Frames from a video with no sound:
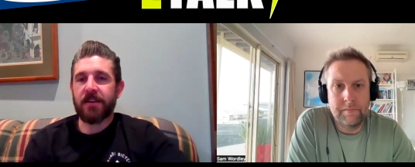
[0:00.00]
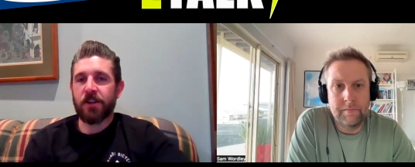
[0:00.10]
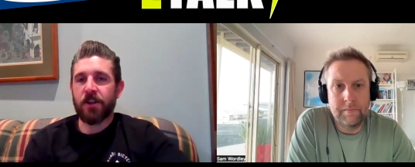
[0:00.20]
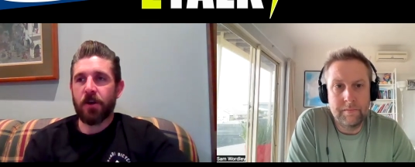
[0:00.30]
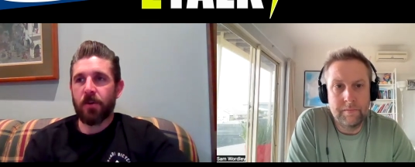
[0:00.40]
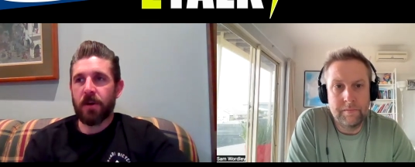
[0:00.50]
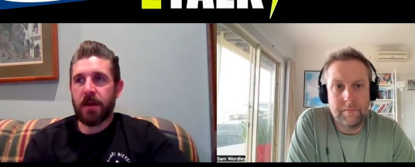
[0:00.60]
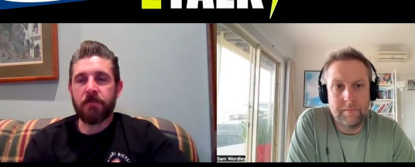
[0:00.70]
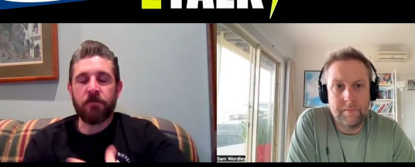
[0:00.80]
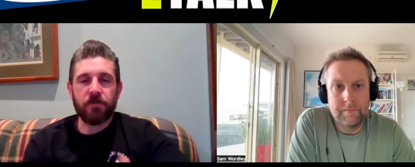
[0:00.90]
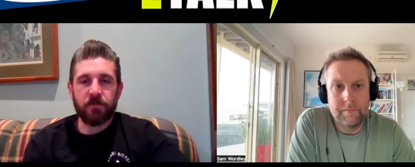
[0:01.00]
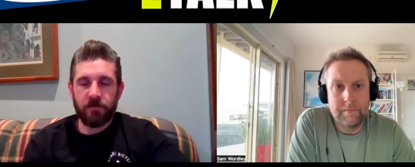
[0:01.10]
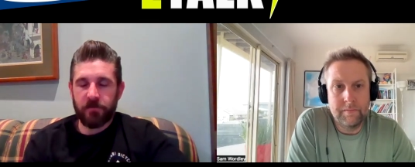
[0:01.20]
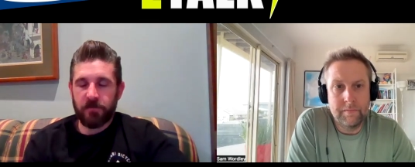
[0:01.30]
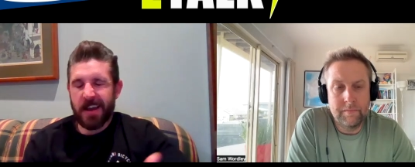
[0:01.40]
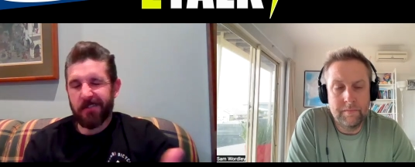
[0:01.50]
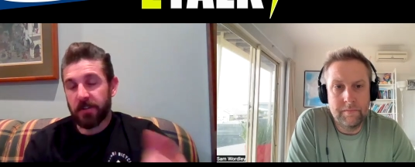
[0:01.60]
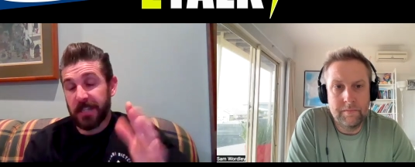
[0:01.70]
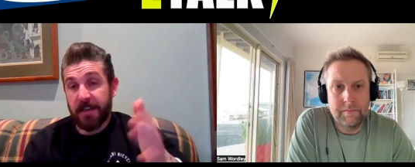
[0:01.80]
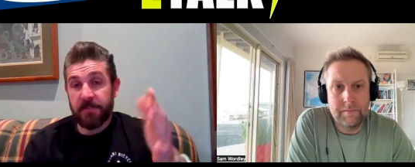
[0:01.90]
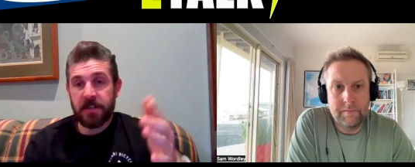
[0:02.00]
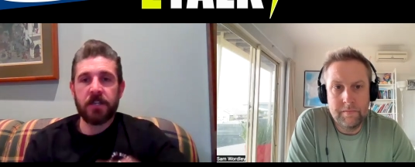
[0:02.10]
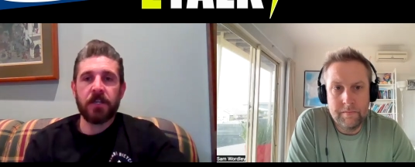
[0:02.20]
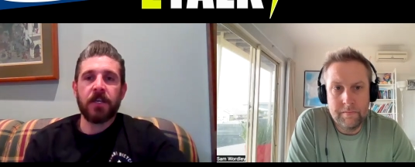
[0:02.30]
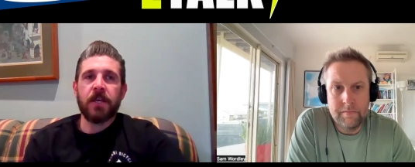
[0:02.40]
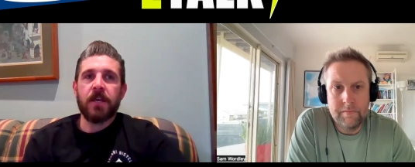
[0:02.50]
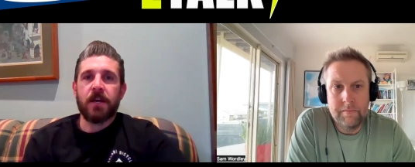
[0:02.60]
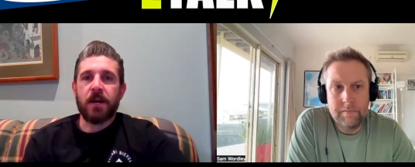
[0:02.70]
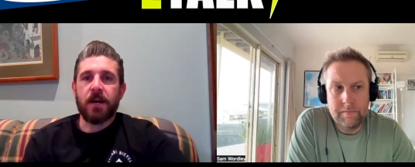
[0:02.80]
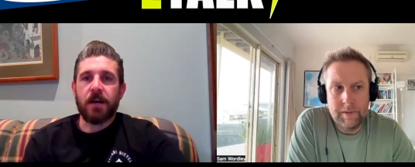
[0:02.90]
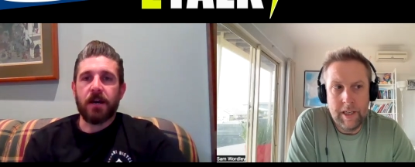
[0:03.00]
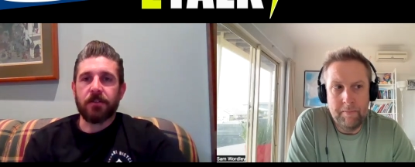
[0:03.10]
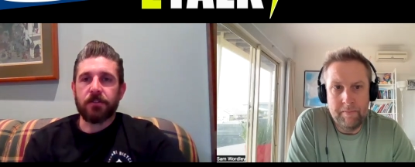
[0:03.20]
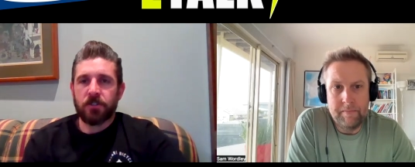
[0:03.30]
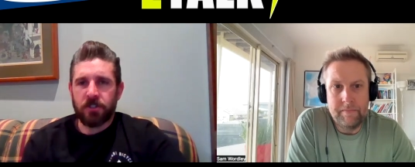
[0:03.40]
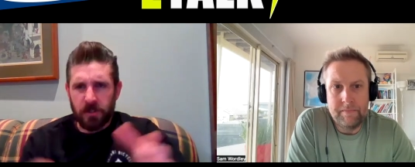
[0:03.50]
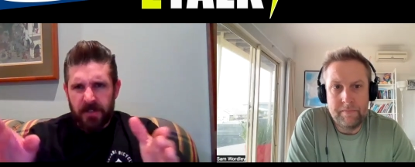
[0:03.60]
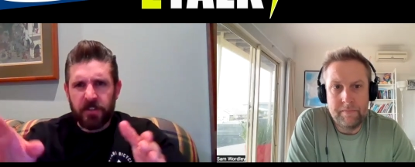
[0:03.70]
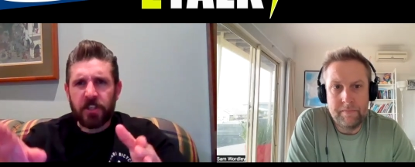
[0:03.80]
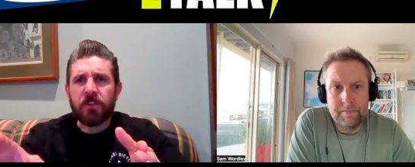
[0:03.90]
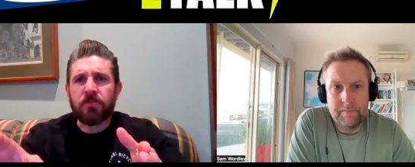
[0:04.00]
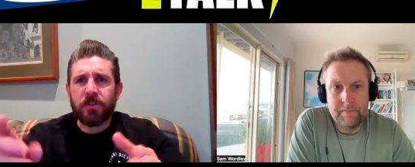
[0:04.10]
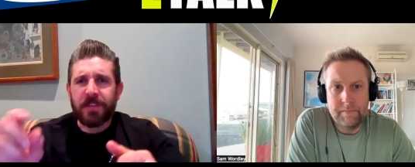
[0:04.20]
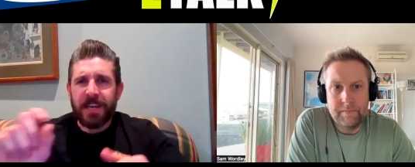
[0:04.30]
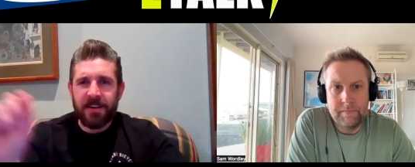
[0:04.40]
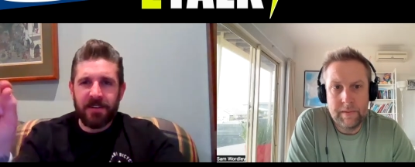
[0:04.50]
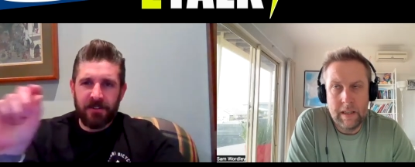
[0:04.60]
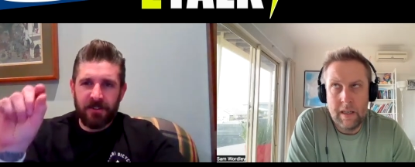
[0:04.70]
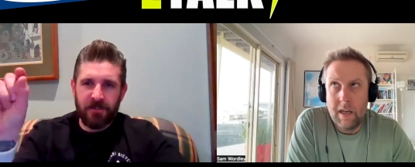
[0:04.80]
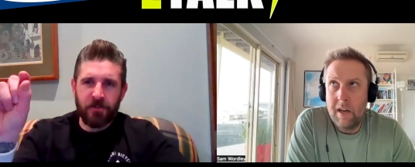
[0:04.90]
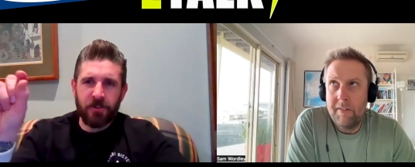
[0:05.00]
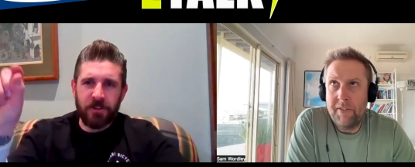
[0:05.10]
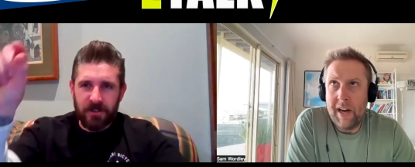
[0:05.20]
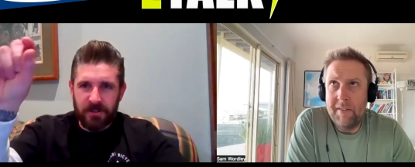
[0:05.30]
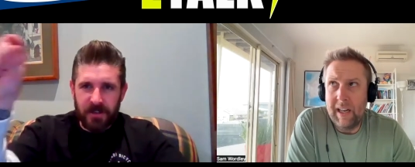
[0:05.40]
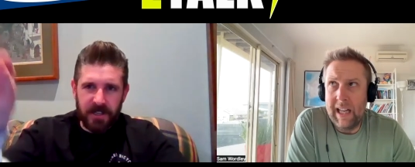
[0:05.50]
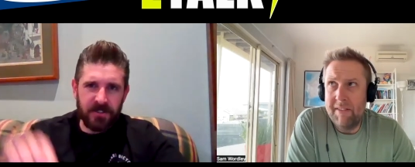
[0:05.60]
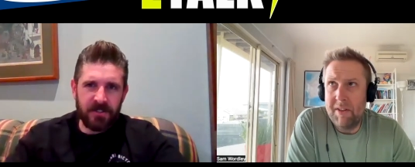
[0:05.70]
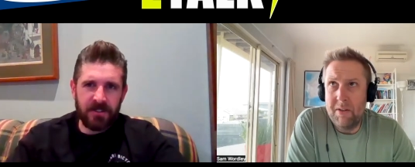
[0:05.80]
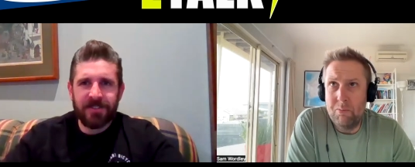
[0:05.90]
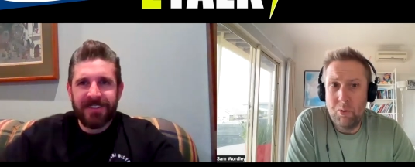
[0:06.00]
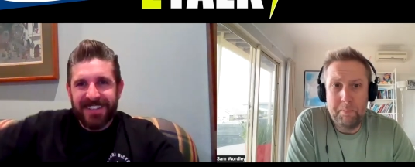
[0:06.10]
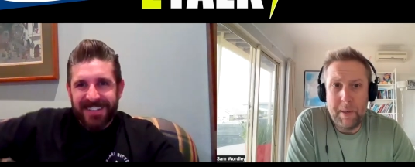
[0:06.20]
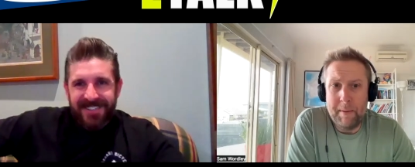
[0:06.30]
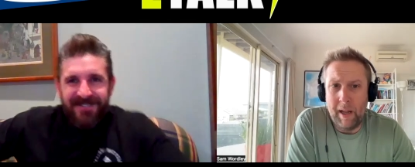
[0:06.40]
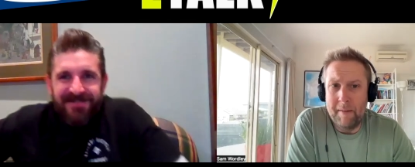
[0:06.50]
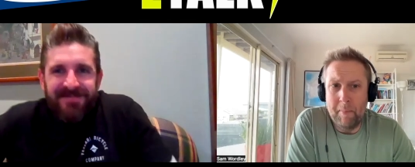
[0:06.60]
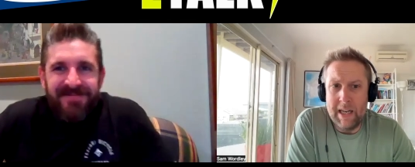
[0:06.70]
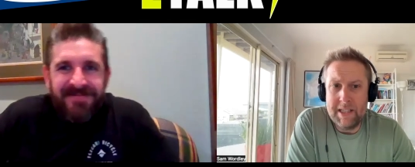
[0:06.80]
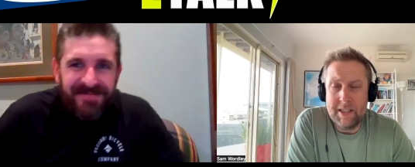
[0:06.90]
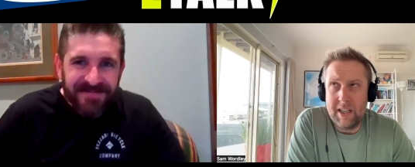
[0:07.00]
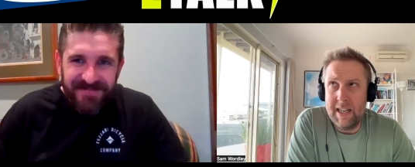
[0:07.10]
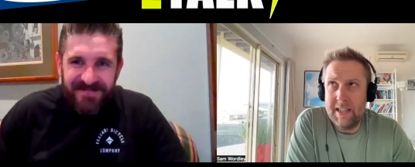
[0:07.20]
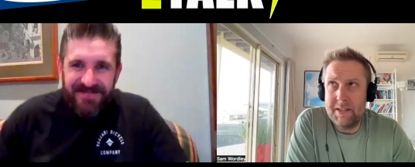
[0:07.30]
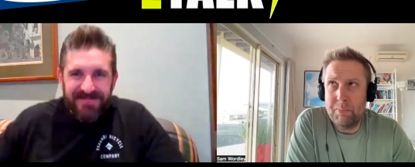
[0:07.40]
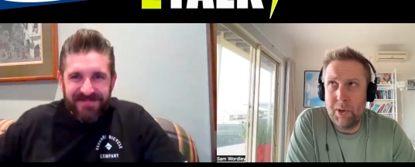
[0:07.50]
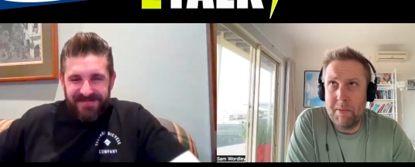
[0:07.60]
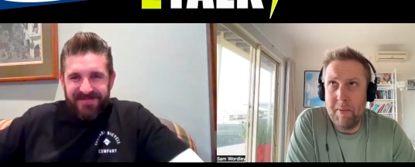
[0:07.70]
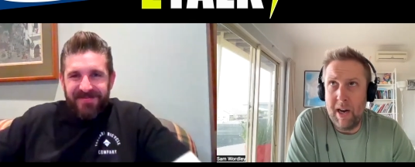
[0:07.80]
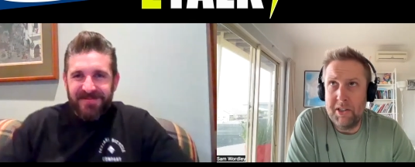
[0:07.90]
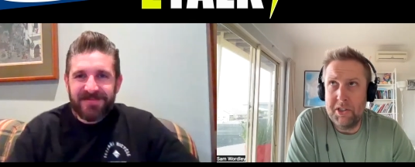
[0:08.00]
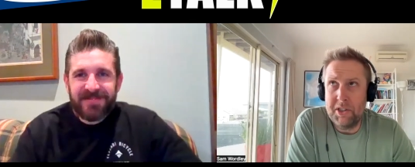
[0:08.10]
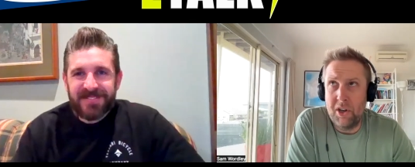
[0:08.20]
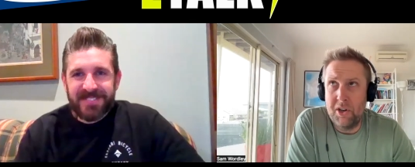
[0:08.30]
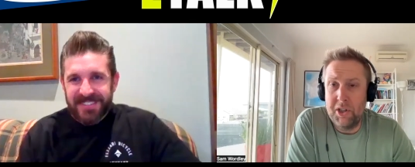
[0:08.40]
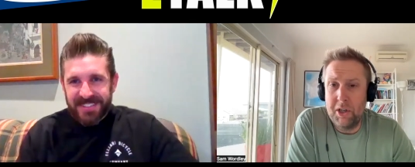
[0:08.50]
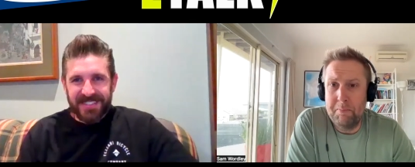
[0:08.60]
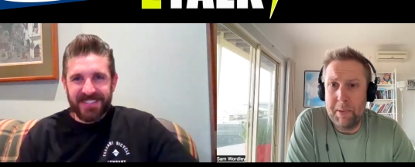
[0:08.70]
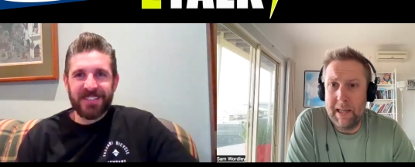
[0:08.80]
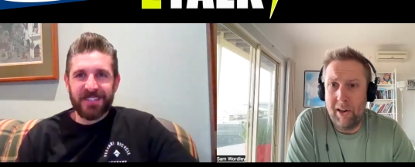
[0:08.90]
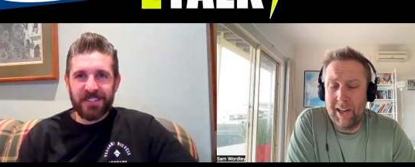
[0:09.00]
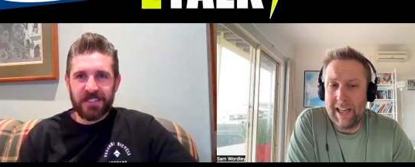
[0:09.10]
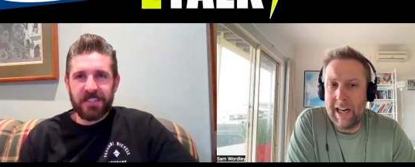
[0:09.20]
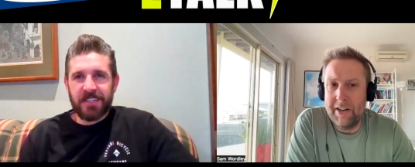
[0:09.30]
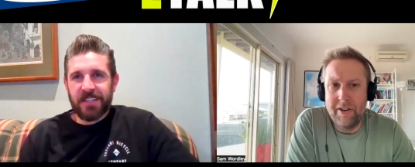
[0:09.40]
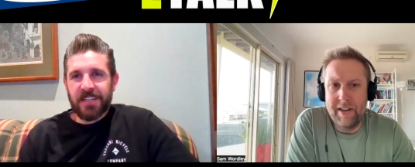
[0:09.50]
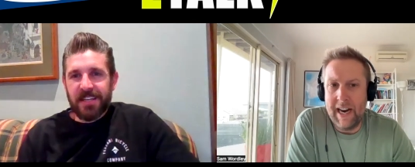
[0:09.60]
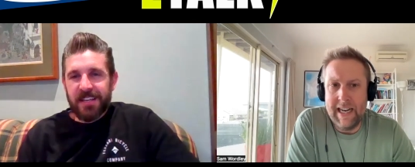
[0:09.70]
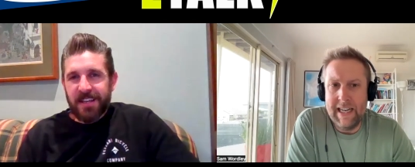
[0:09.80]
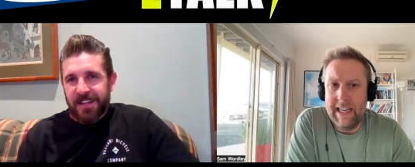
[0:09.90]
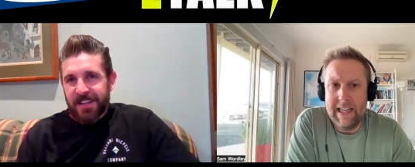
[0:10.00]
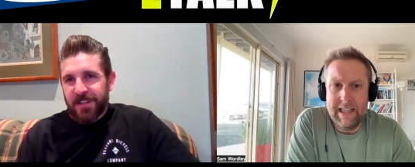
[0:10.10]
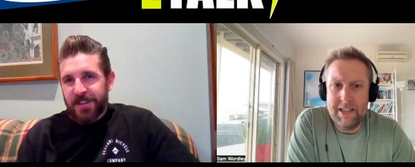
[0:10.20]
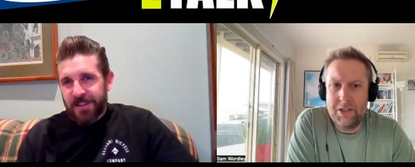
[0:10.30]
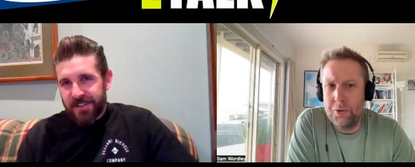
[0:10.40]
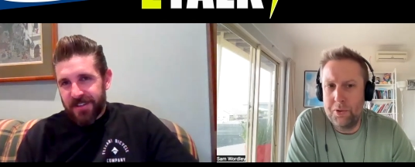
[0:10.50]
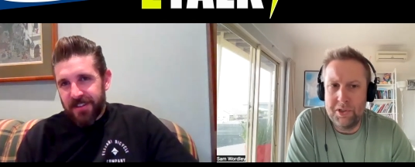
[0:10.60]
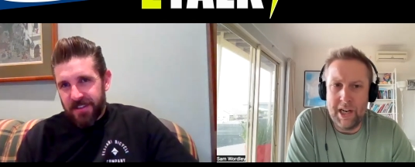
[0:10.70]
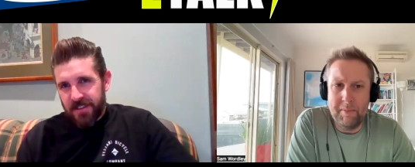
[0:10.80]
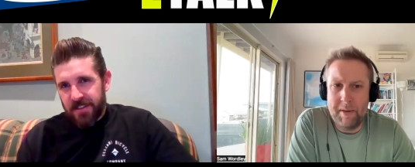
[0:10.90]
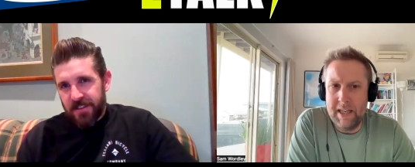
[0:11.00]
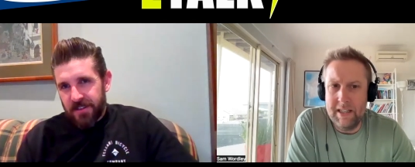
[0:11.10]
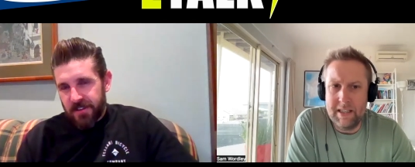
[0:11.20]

Speaker 1: you know I'm five eleven, uh, so you'll have to convert that Five eleven
Speaker 2: would be like my size, pretty much. So you'd be like 182 centimeters,